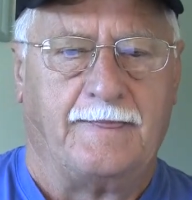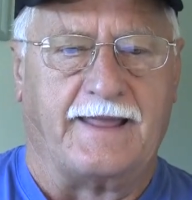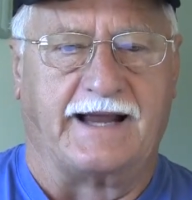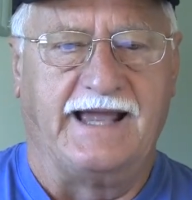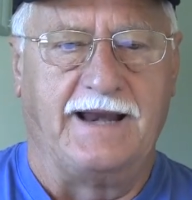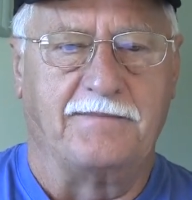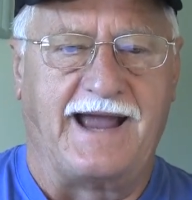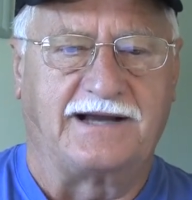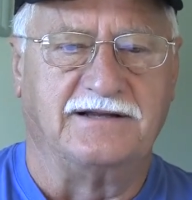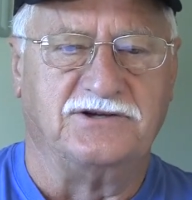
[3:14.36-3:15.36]
Now getting
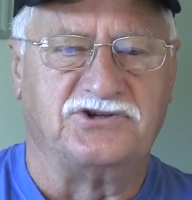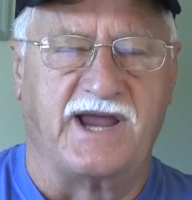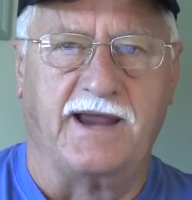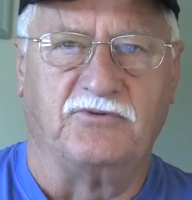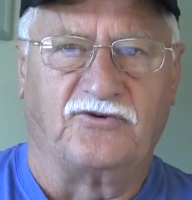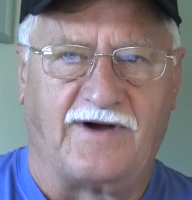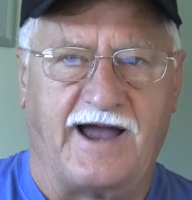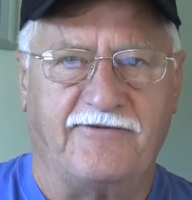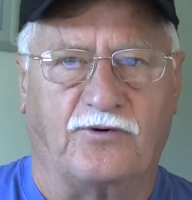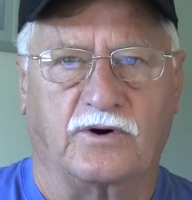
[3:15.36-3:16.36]
back to James
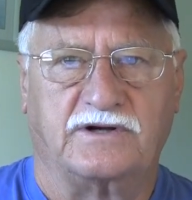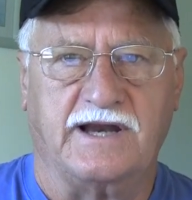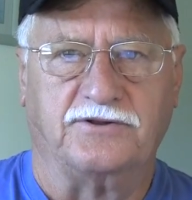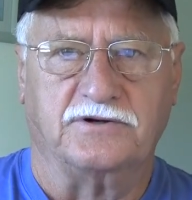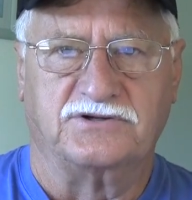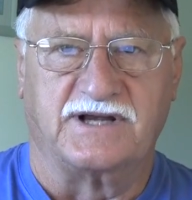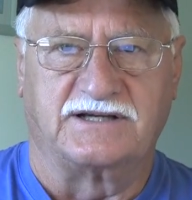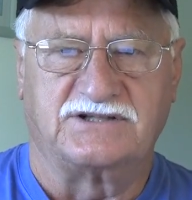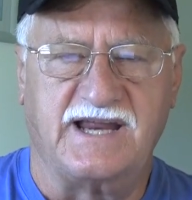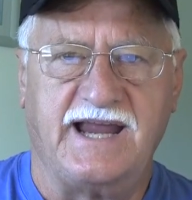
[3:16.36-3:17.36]
5, 14 through
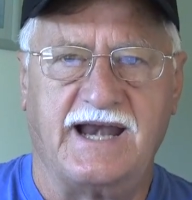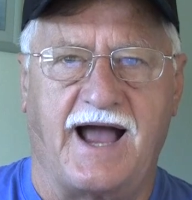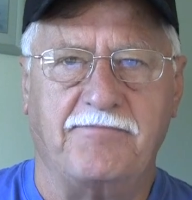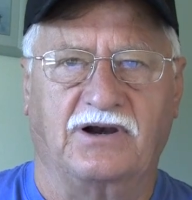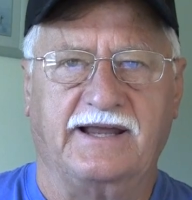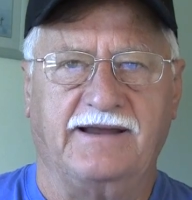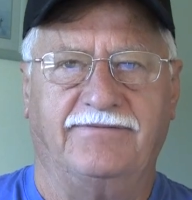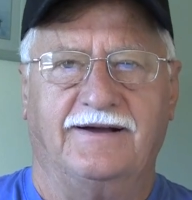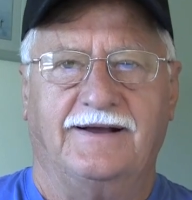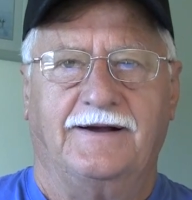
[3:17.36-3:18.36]
16, I
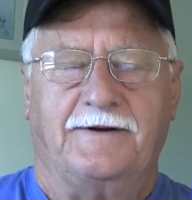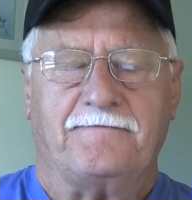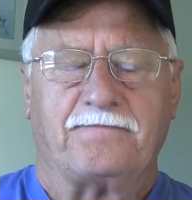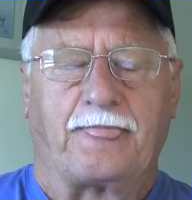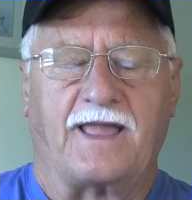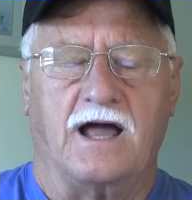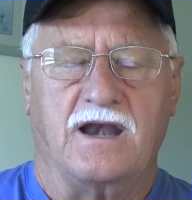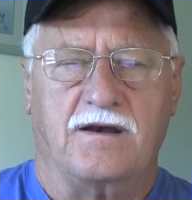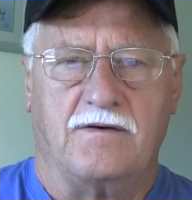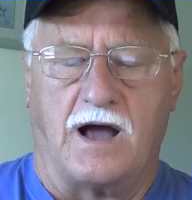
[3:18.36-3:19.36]
believe
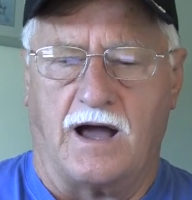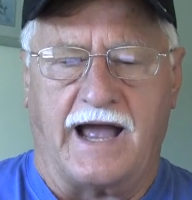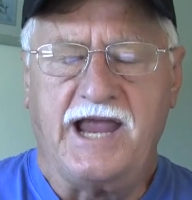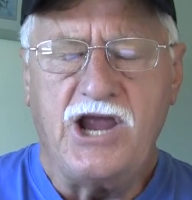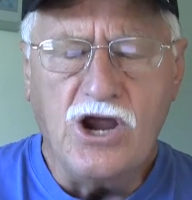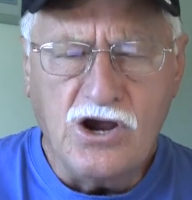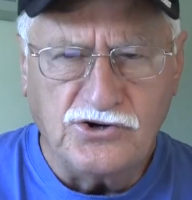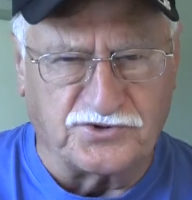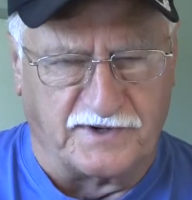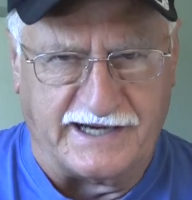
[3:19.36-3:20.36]
a, a
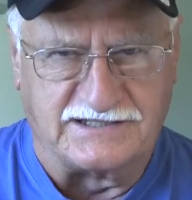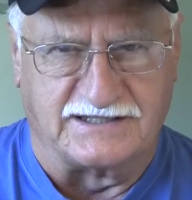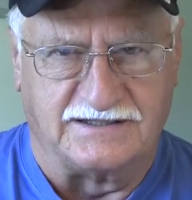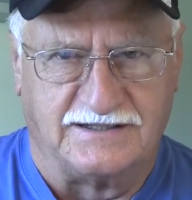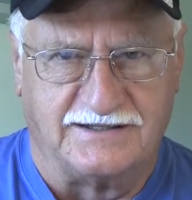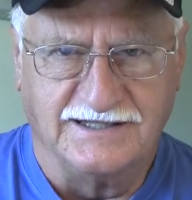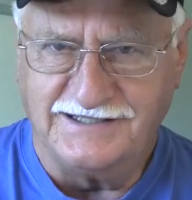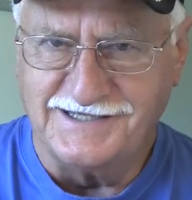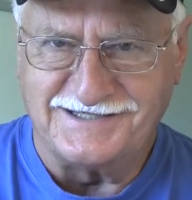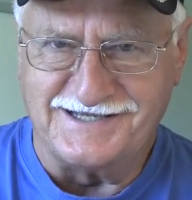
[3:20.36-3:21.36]
huge reason, this
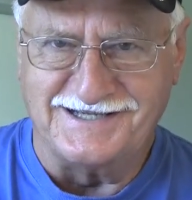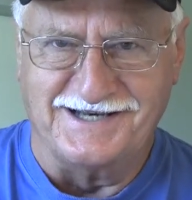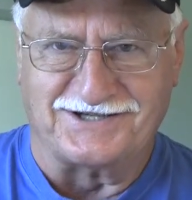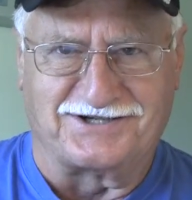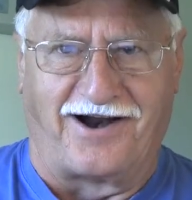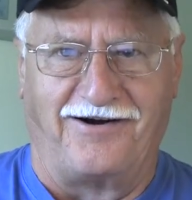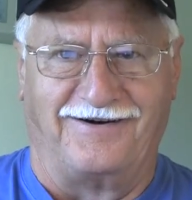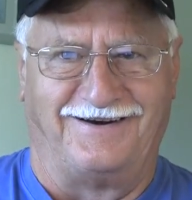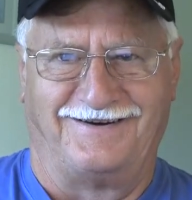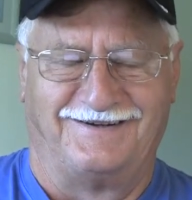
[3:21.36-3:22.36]
just didn't
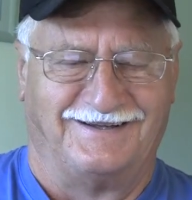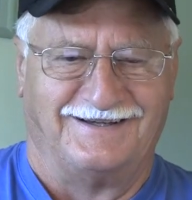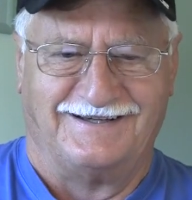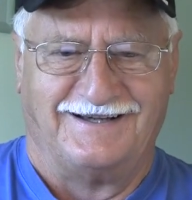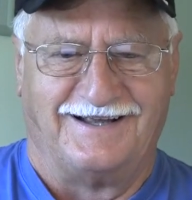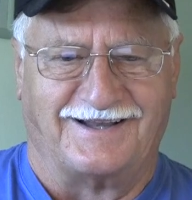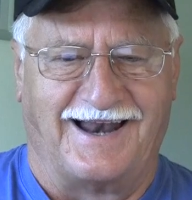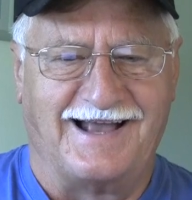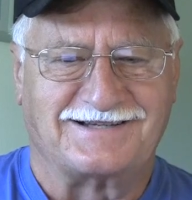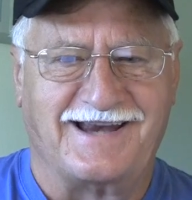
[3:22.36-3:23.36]
start the
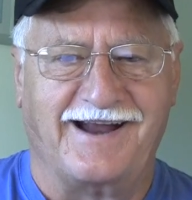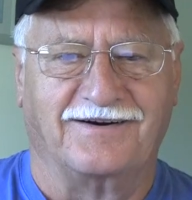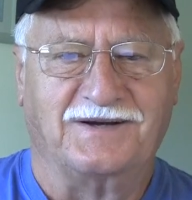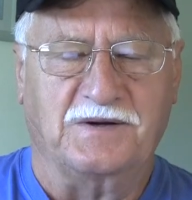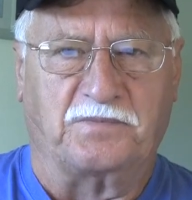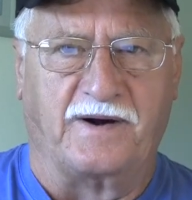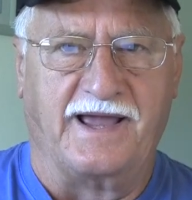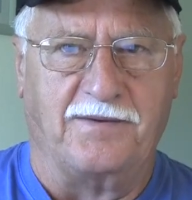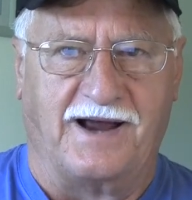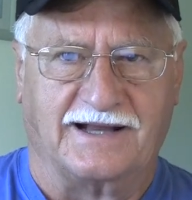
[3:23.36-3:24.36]
last day or two
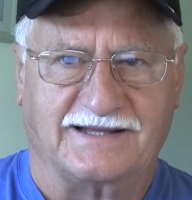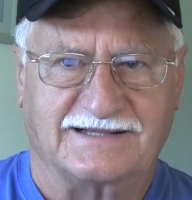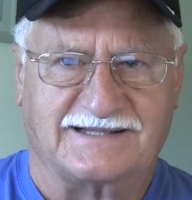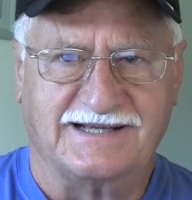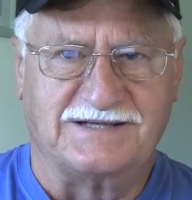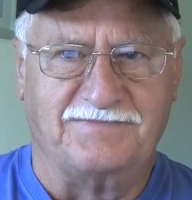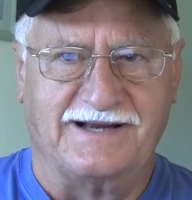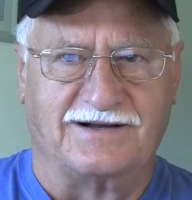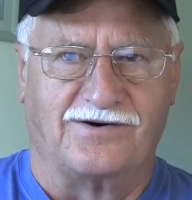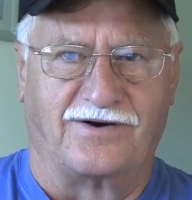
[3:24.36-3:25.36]
praying about this. This has
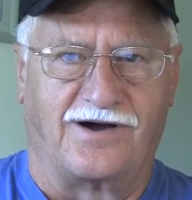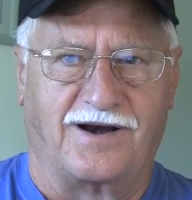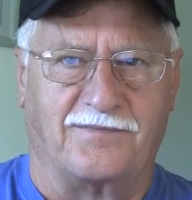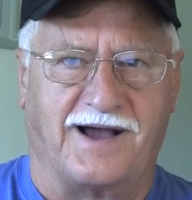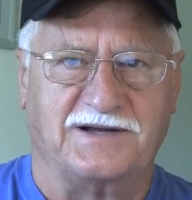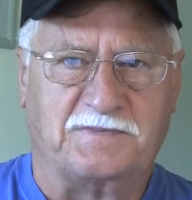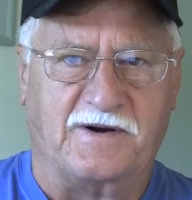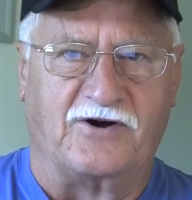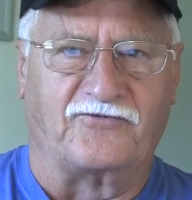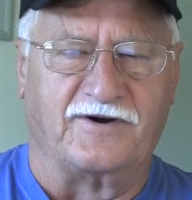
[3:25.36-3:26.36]
been going on in my
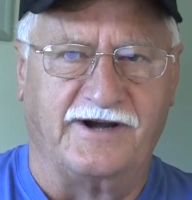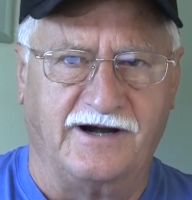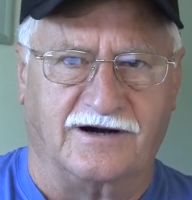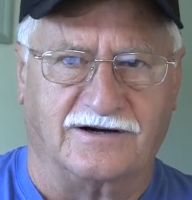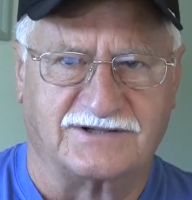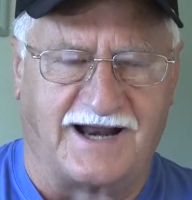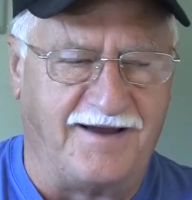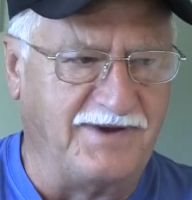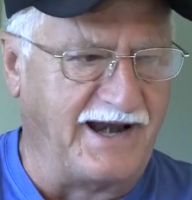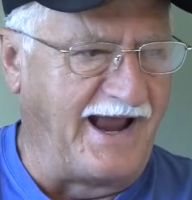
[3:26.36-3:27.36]
spirit for years.
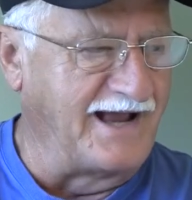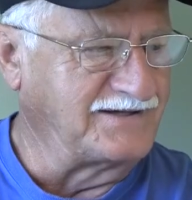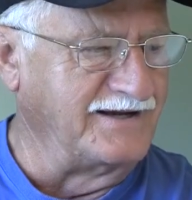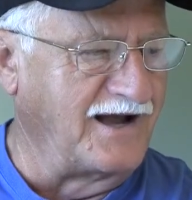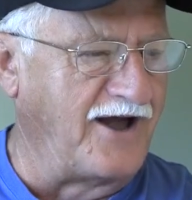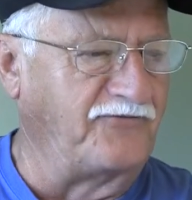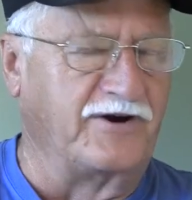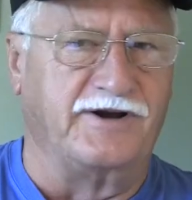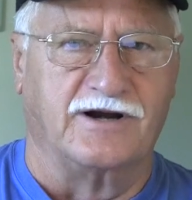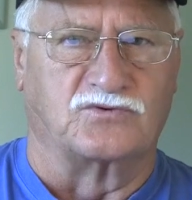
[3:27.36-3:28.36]
I've been asking God for
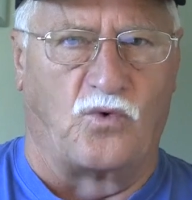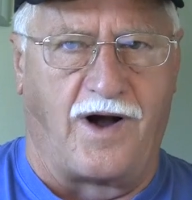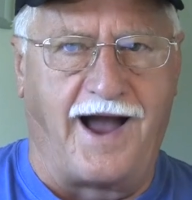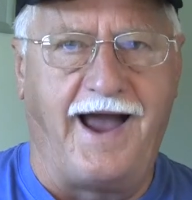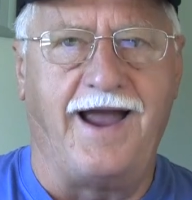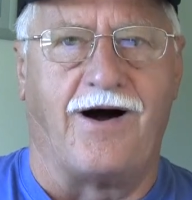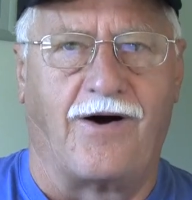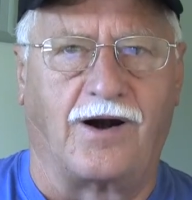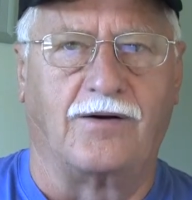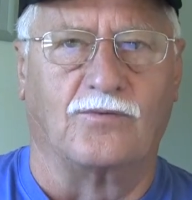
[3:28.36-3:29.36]
years, why
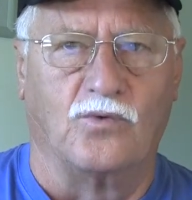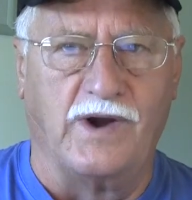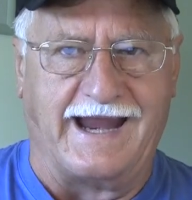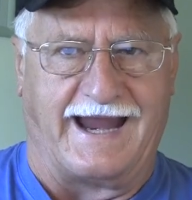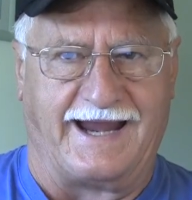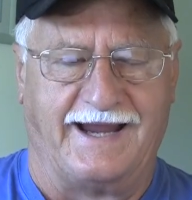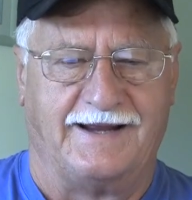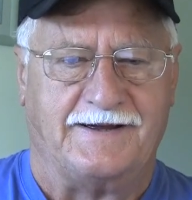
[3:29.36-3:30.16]
aren't we